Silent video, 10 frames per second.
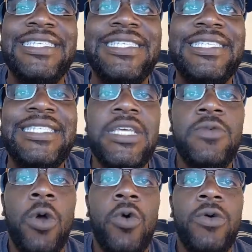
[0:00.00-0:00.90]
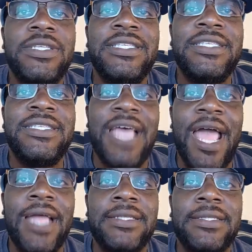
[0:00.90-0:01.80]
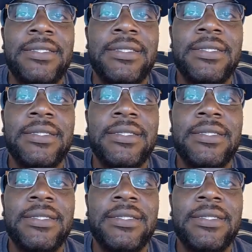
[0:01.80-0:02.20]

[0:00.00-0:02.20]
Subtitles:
0 sacks.